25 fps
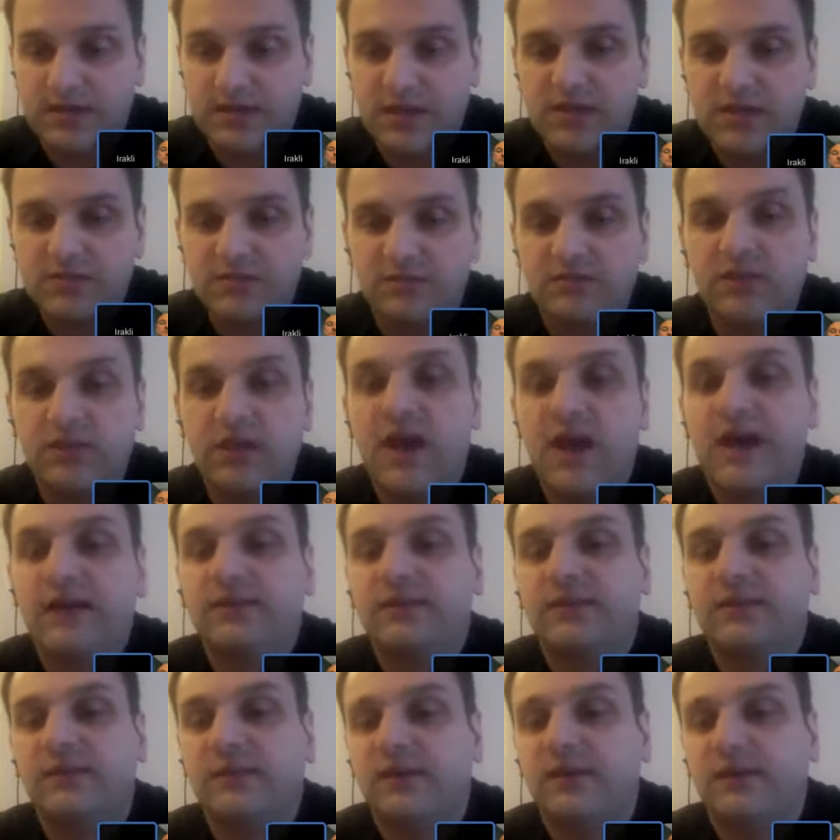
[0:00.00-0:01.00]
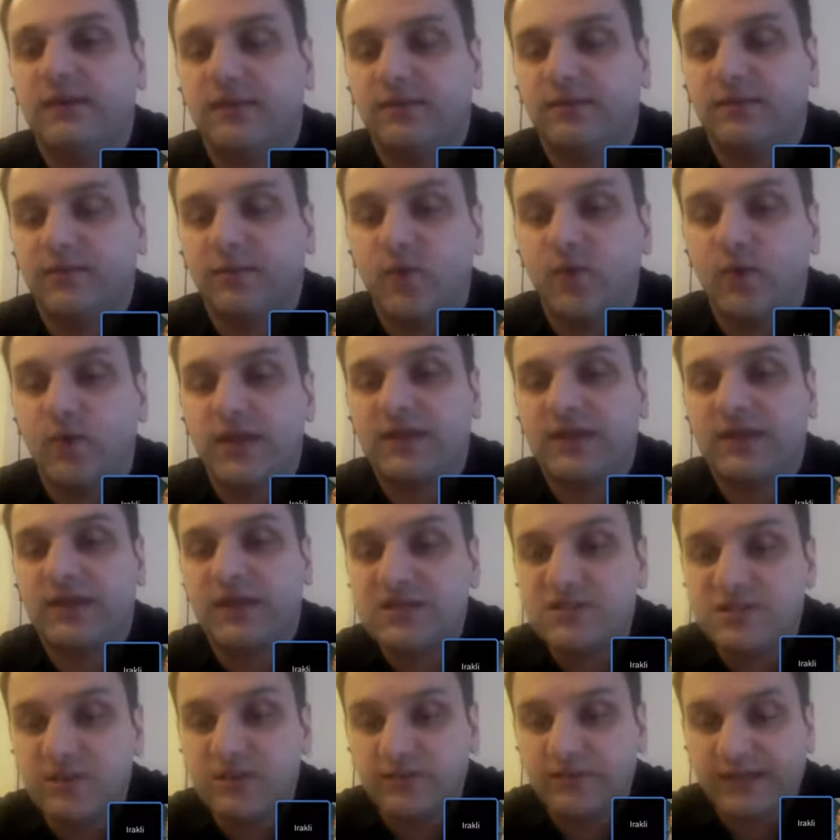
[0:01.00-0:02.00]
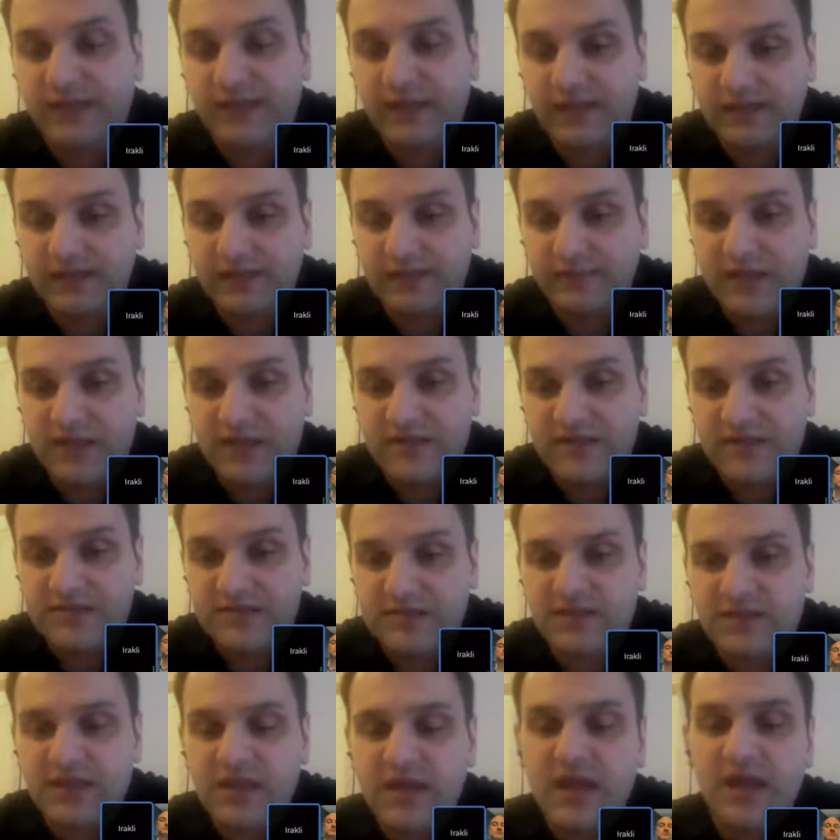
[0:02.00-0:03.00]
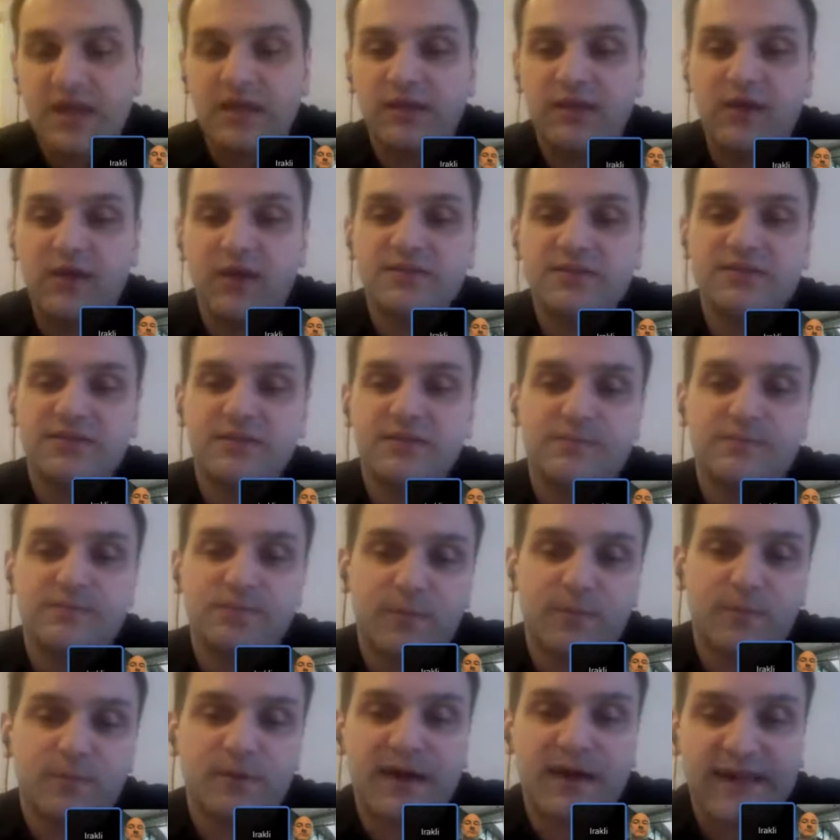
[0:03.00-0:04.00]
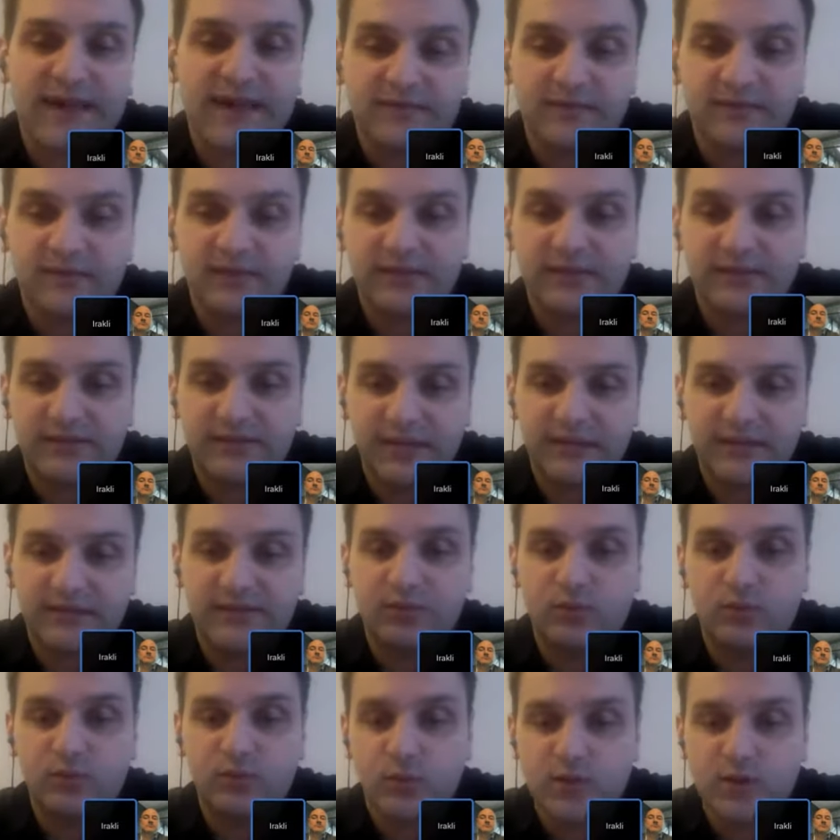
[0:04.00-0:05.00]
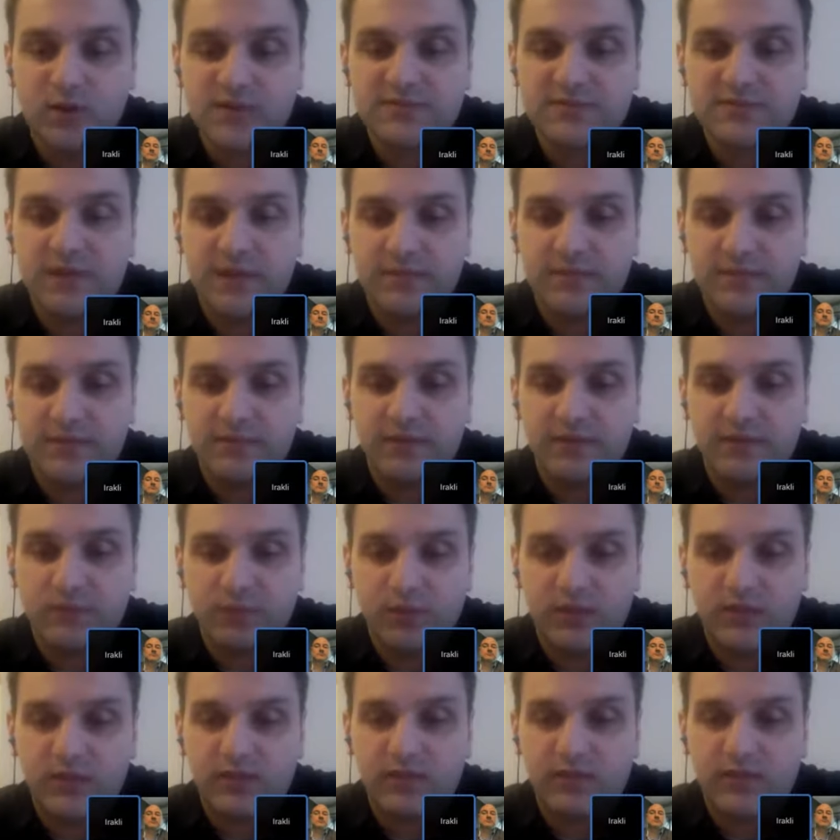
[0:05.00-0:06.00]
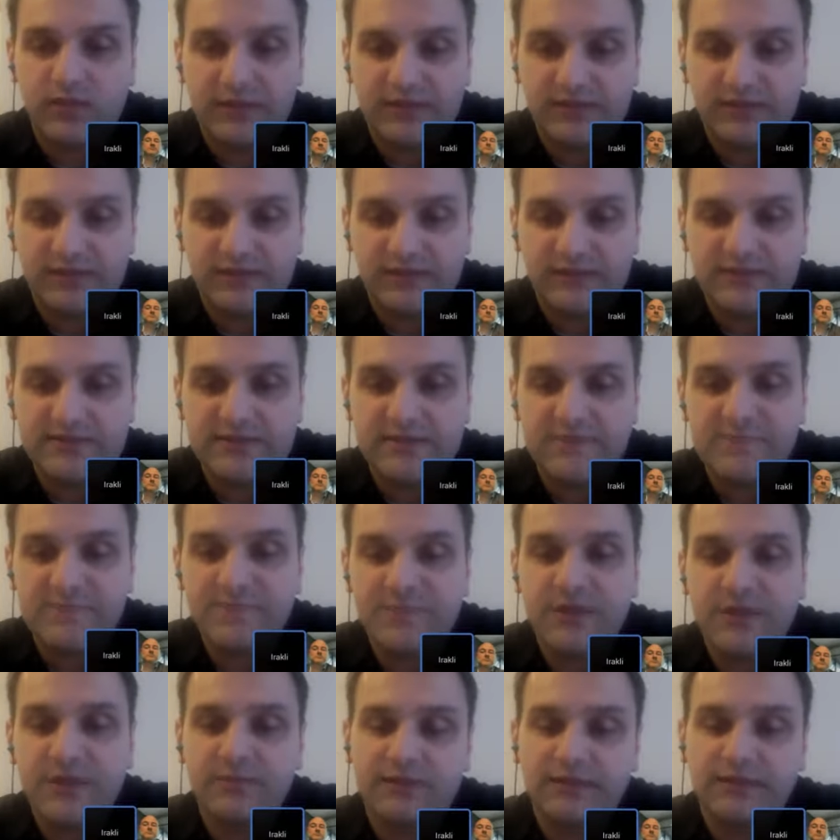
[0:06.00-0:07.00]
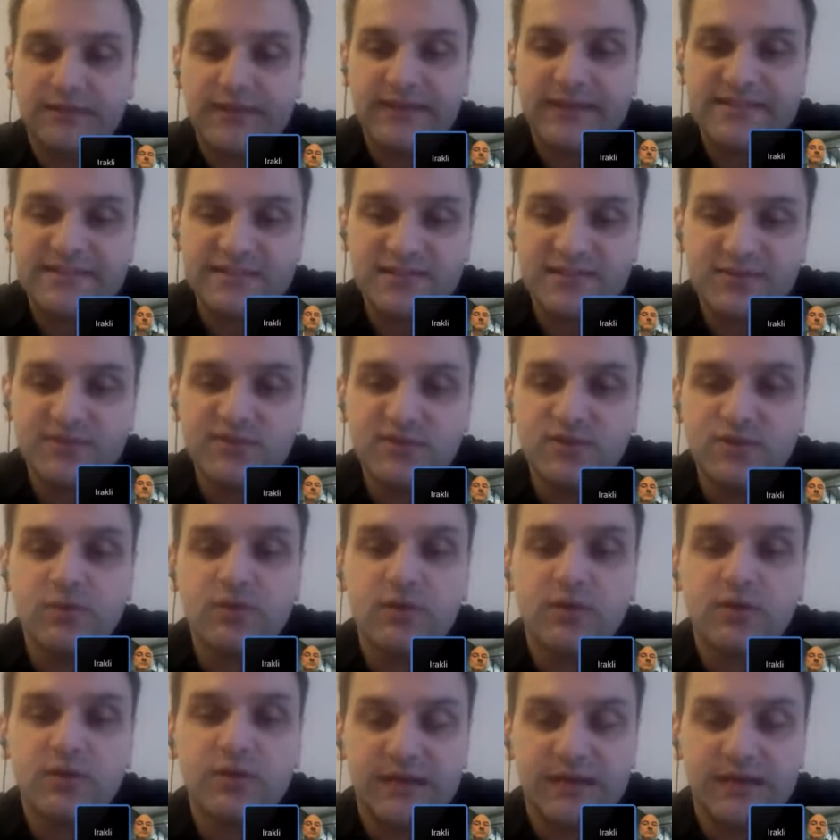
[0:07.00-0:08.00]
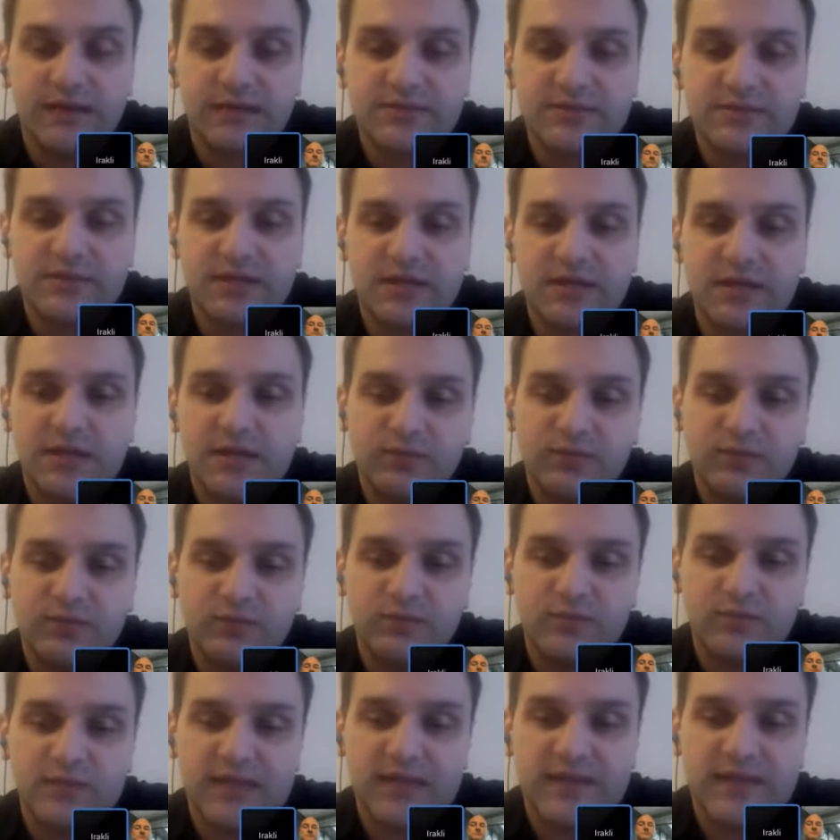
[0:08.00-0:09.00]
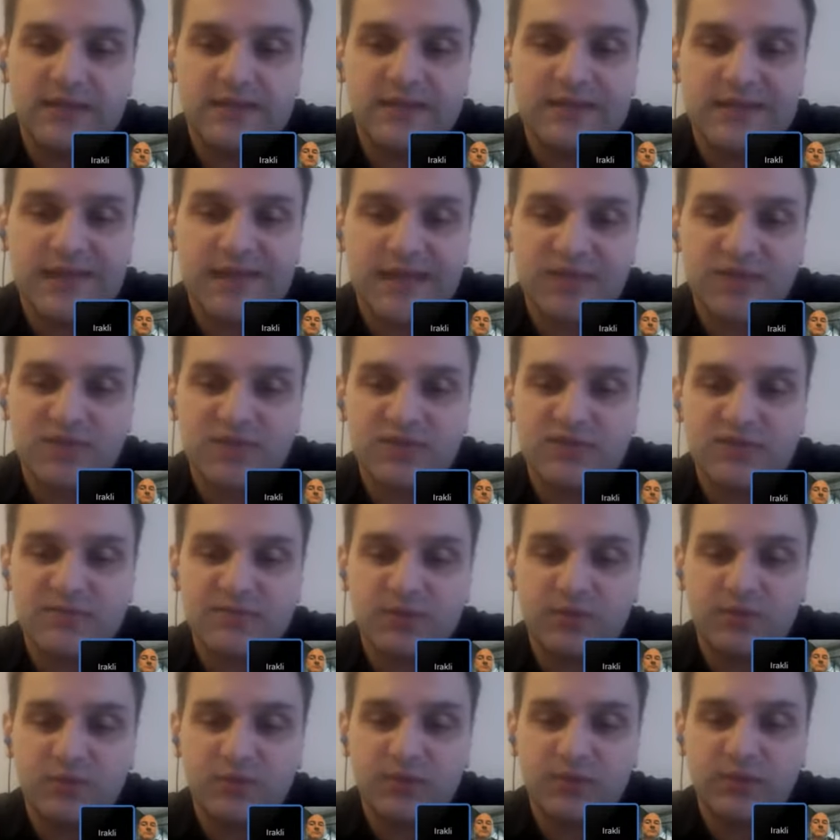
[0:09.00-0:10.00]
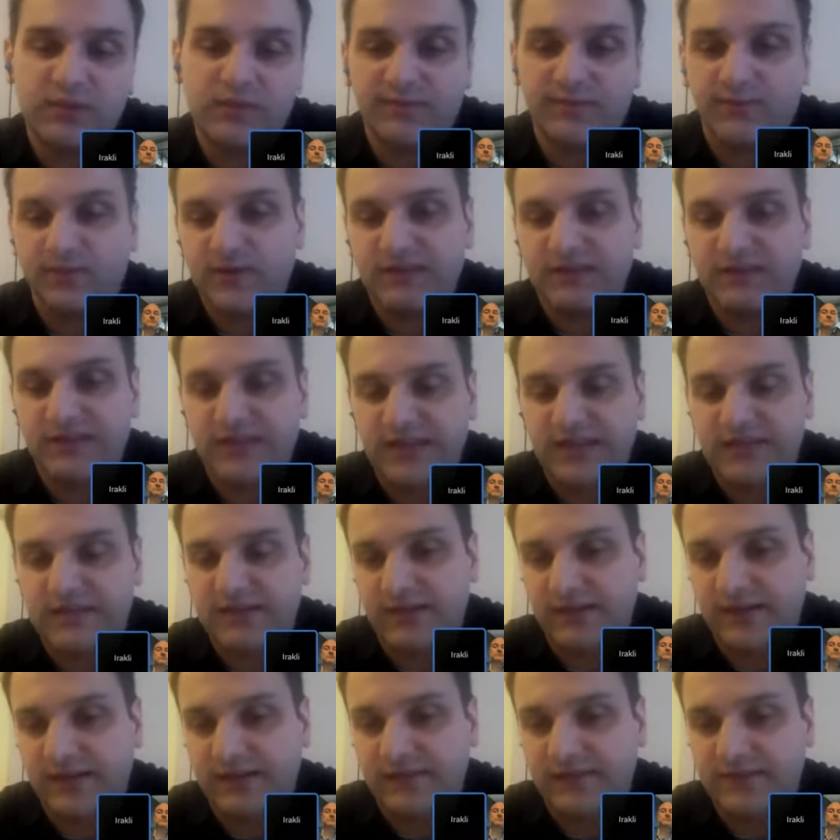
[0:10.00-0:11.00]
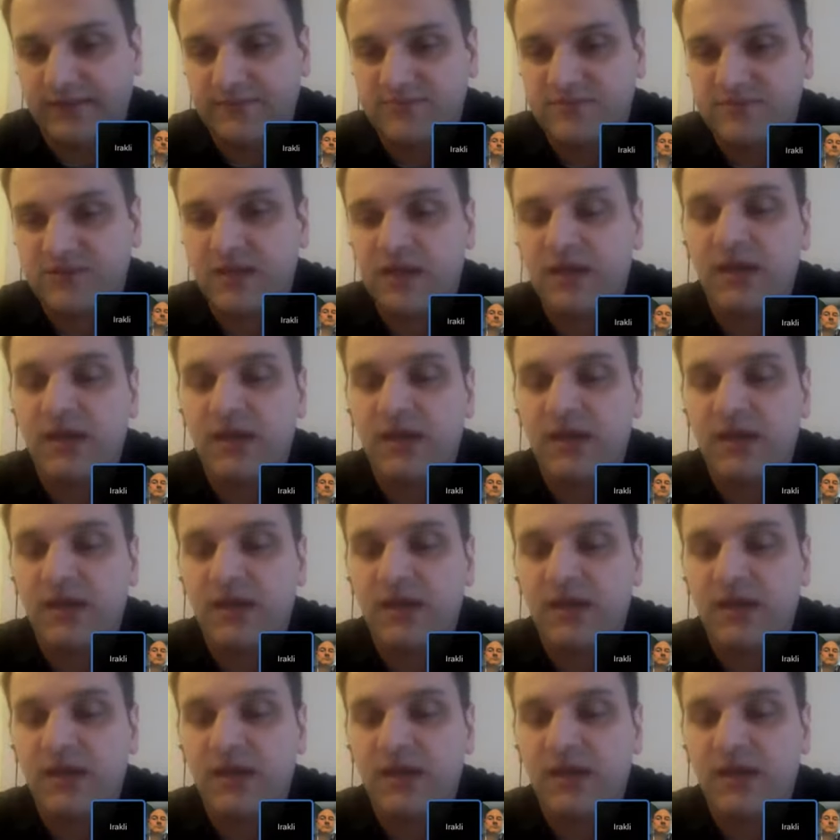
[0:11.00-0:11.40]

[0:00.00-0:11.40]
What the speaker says: So not the foreign keys of databases, not some proprietary thing that works maybe between two entities, but let's use URLs to make connections between different data items.